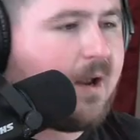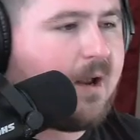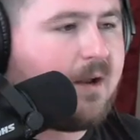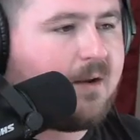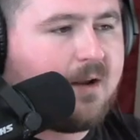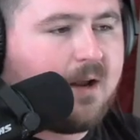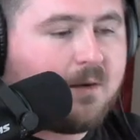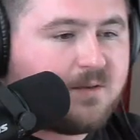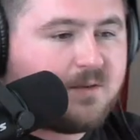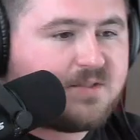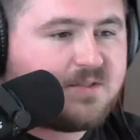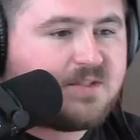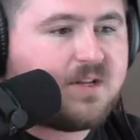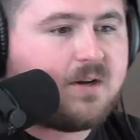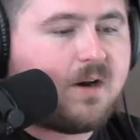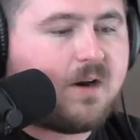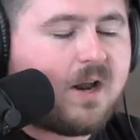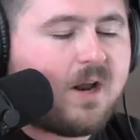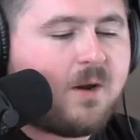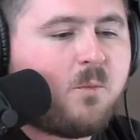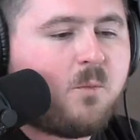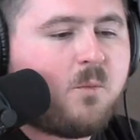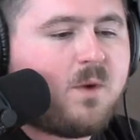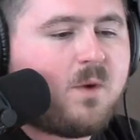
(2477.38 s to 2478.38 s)
I was there.
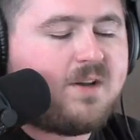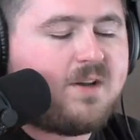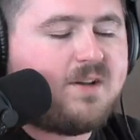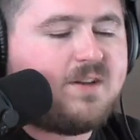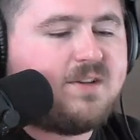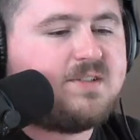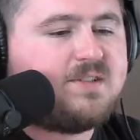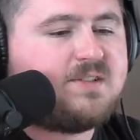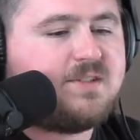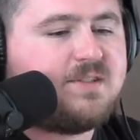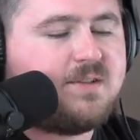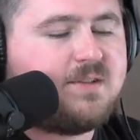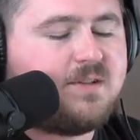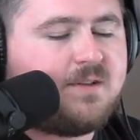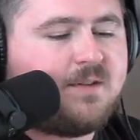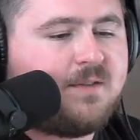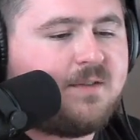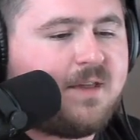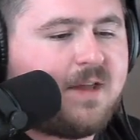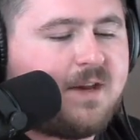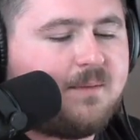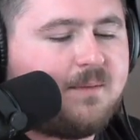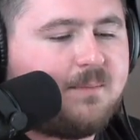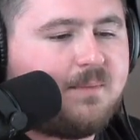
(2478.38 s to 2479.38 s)
I witnessed
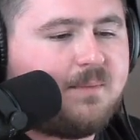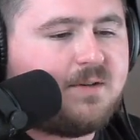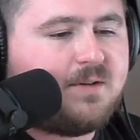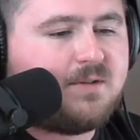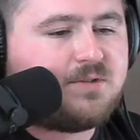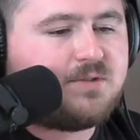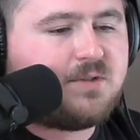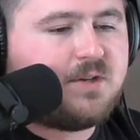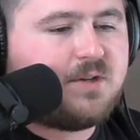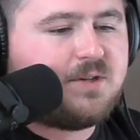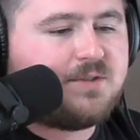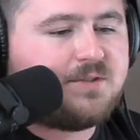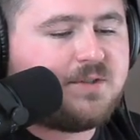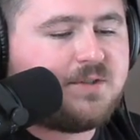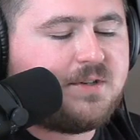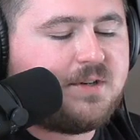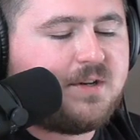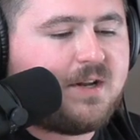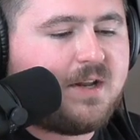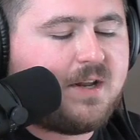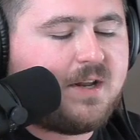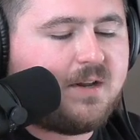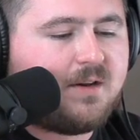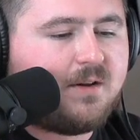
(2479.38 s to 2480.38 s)
that
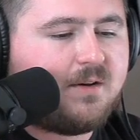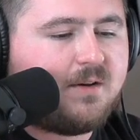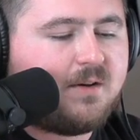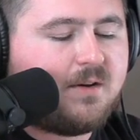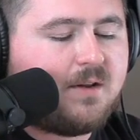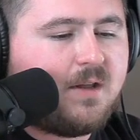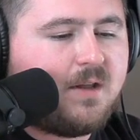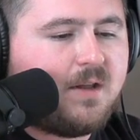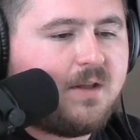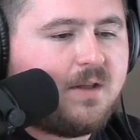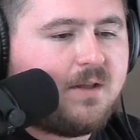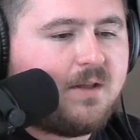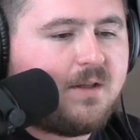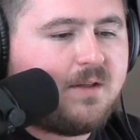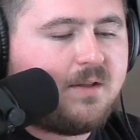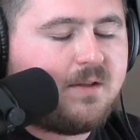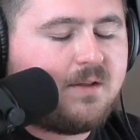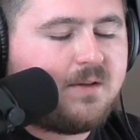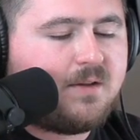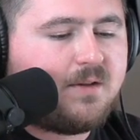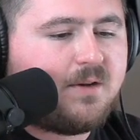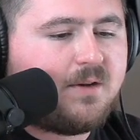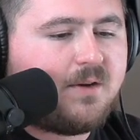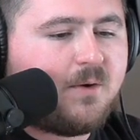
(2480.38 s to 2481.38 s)
administration, and
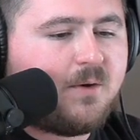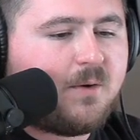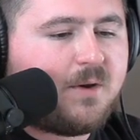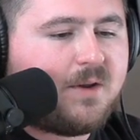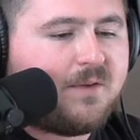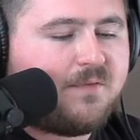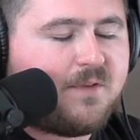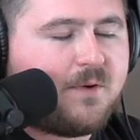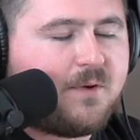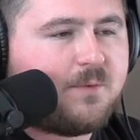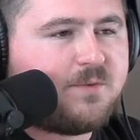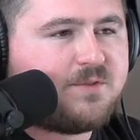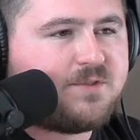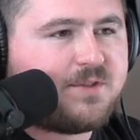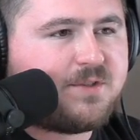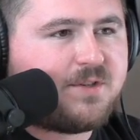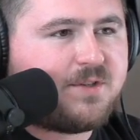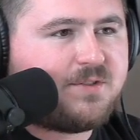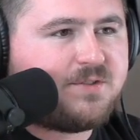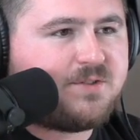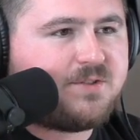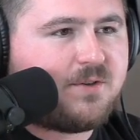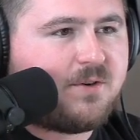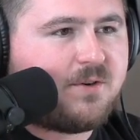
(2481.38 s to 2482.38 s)
if there was a
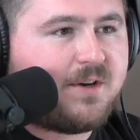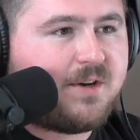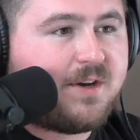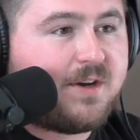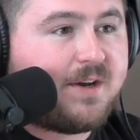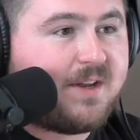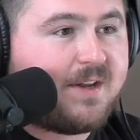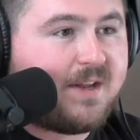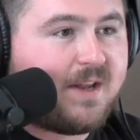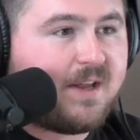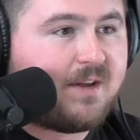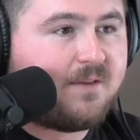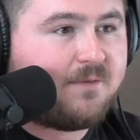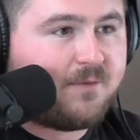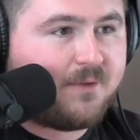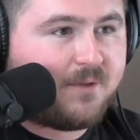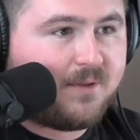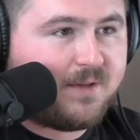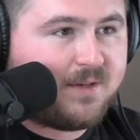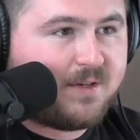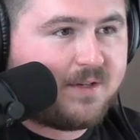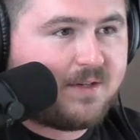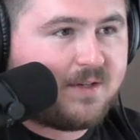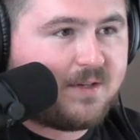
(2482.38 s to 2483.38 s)
concern and it had
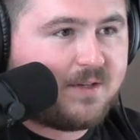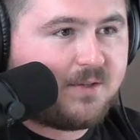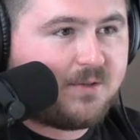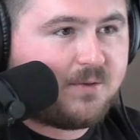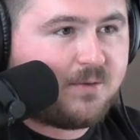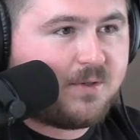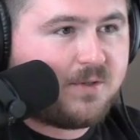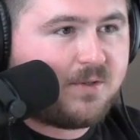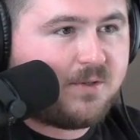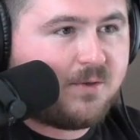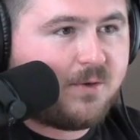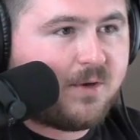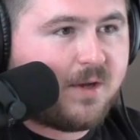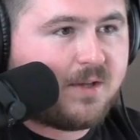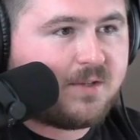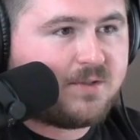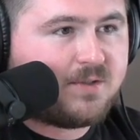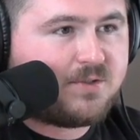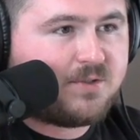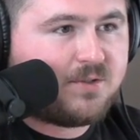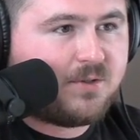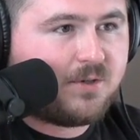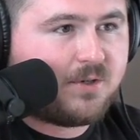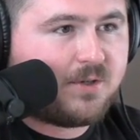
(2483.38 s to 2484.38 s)
validity to it, you
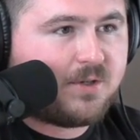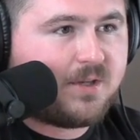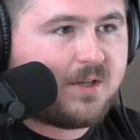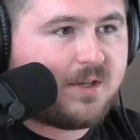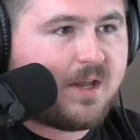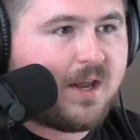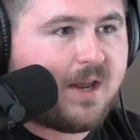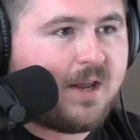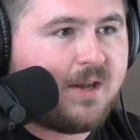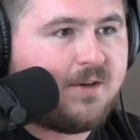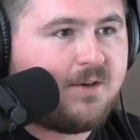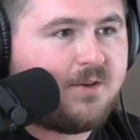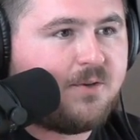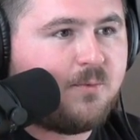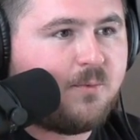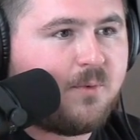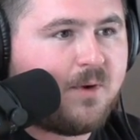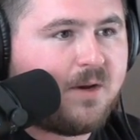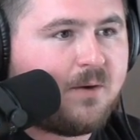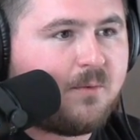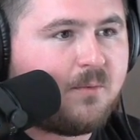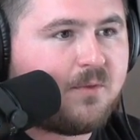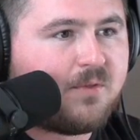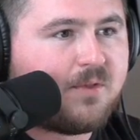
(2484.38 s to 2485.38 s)
guys took it and you
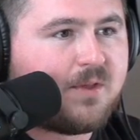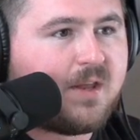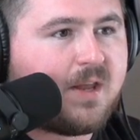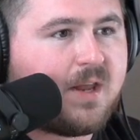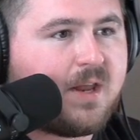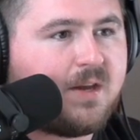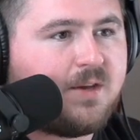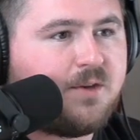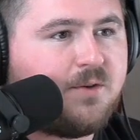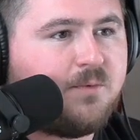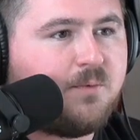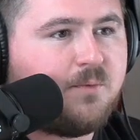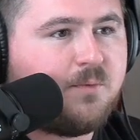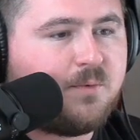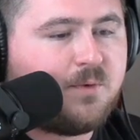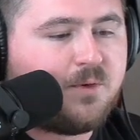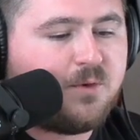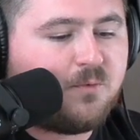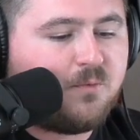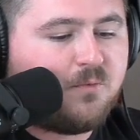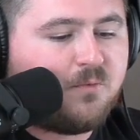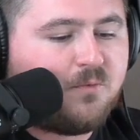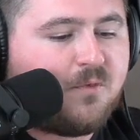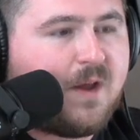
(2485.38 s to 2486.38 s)
ran with it, and
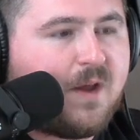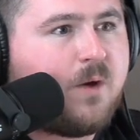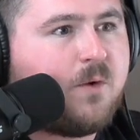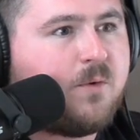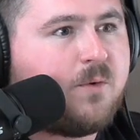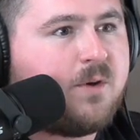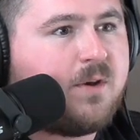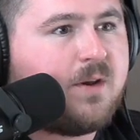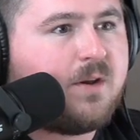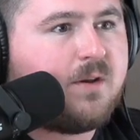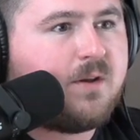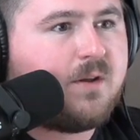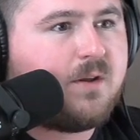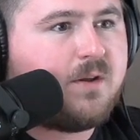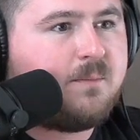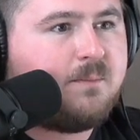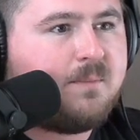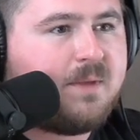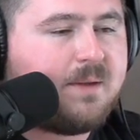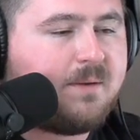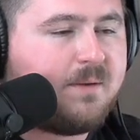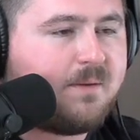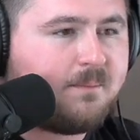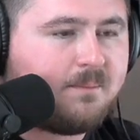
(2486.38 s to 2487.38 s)
you found,
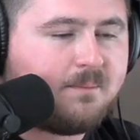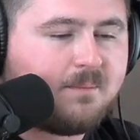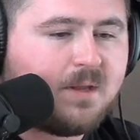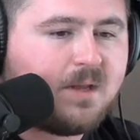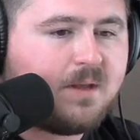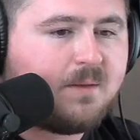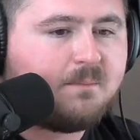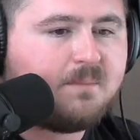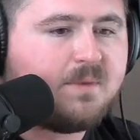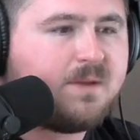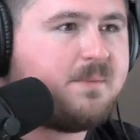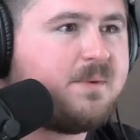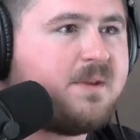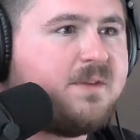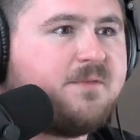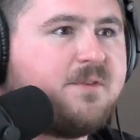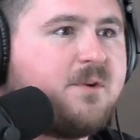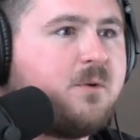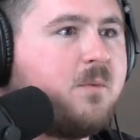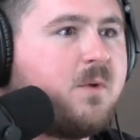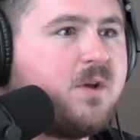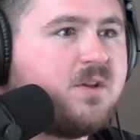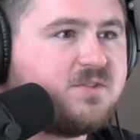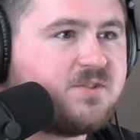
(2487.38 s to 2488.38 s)
may, maybe if
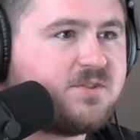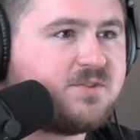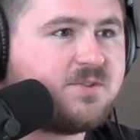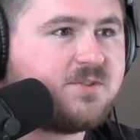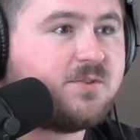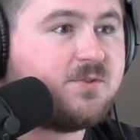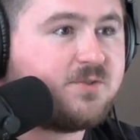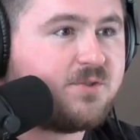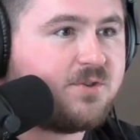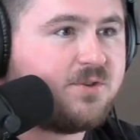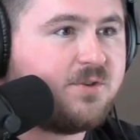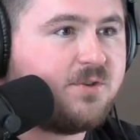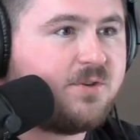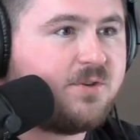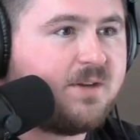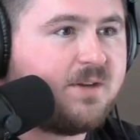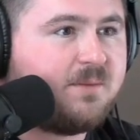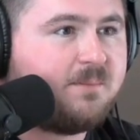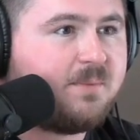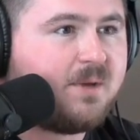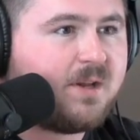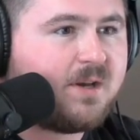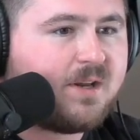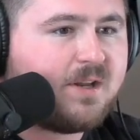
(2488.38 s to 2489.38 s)
there was a solution, you did,
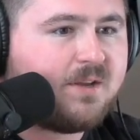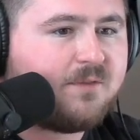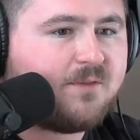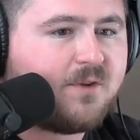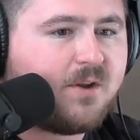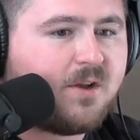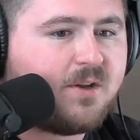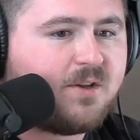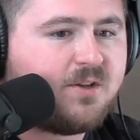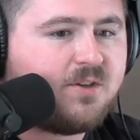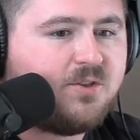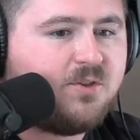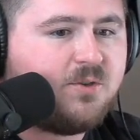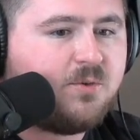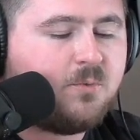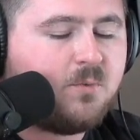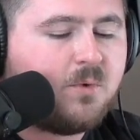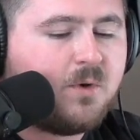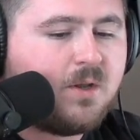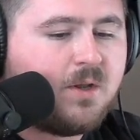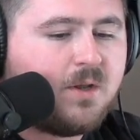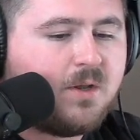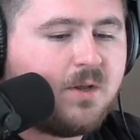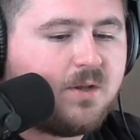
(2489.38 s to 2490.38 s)
but if not,
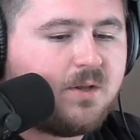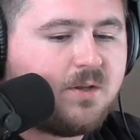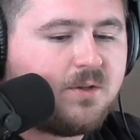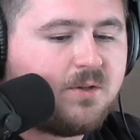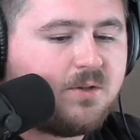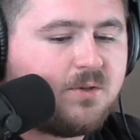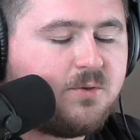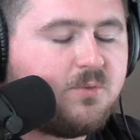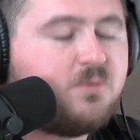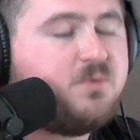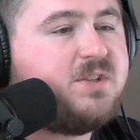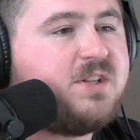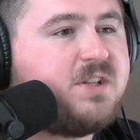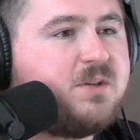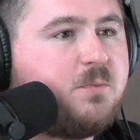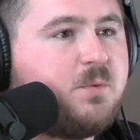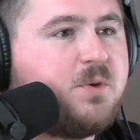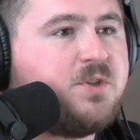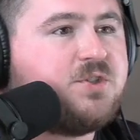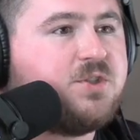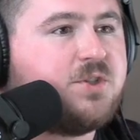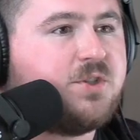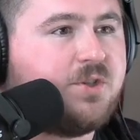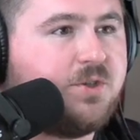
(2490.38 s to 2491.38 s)
you did
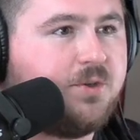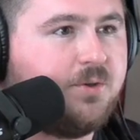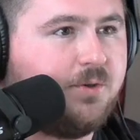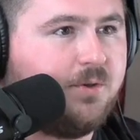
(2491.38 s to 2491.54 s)
what you could,